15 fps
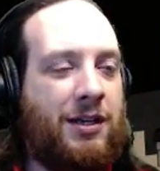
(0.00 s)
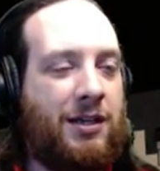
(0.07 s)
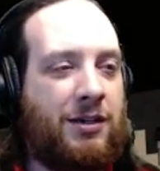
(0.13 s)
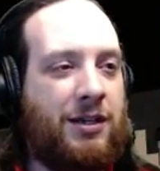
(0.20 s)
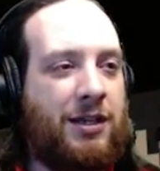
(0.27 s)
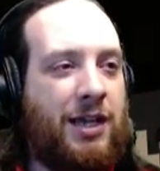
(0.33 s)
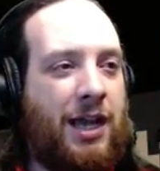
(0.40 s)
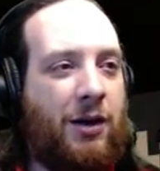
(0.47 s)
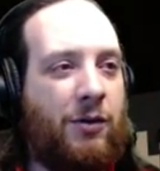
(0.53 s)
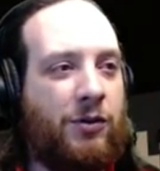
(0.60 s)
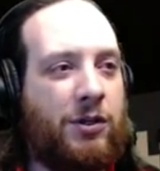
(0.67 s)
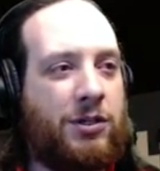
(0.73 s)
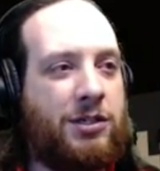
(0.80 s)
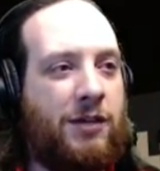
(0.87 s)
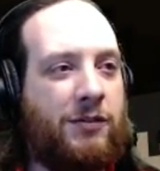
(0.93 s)
Yeah, the
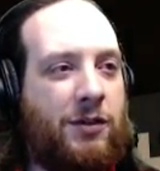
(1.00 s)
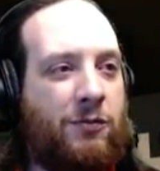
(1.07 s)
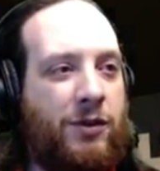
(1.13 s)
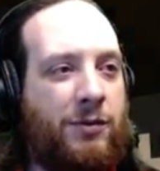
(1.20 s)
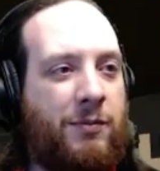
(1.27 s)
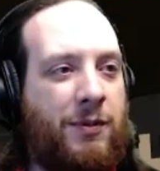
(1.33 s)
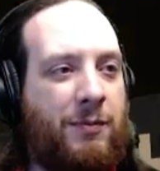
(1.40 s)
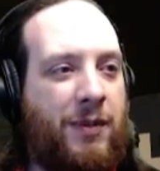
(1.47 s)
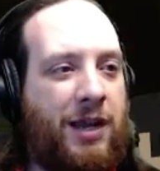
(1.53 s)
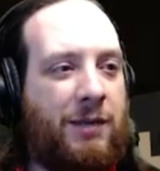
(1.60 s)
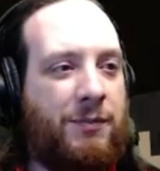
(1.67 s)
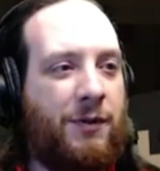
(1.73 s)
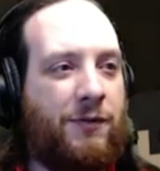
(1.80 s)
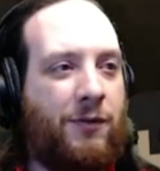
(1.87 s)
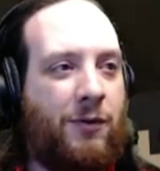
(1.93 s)
stuff that we made
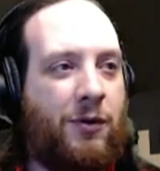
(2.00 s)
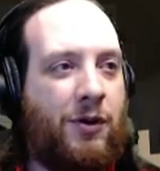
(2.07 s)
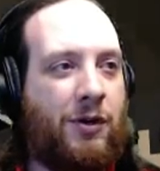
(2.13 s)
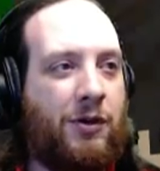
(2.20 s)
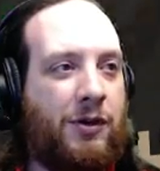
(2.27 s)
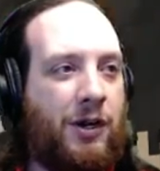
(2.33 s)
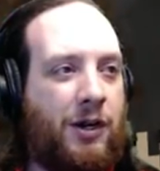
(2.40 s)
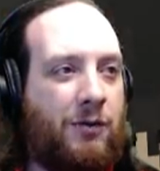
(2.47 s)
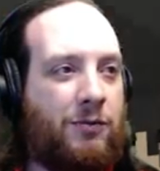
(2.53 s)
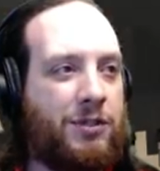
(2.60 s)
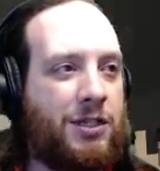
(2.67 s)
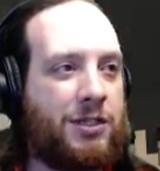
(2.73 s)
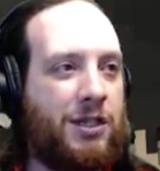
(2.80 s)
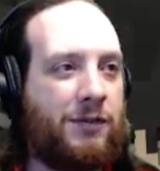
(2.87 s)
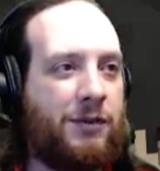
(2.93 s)
before was the
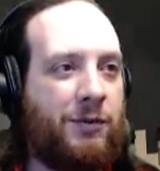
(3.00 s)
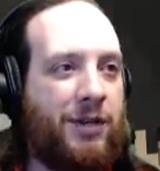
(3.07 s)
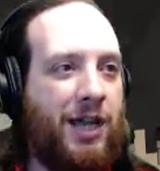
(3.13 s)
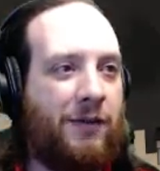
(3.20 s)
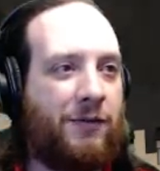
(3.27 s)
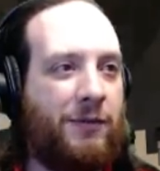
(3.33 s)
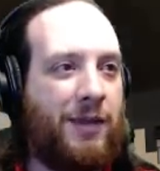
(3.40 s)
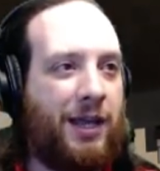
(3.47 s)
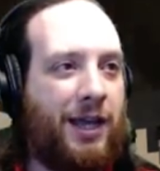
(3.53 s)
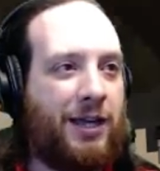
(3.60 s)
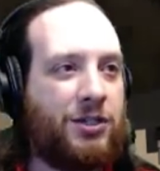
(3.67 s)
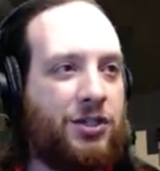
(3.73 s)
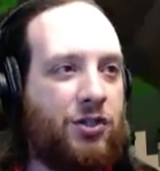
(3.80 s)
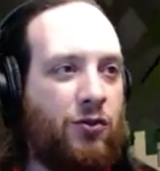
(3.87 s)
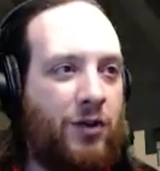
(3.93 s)
stuff that we got from that last
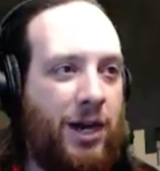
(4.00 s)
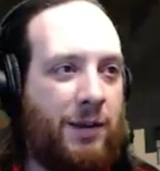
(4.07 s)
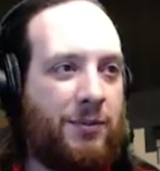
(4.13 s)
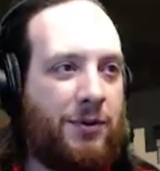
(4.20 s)
trip.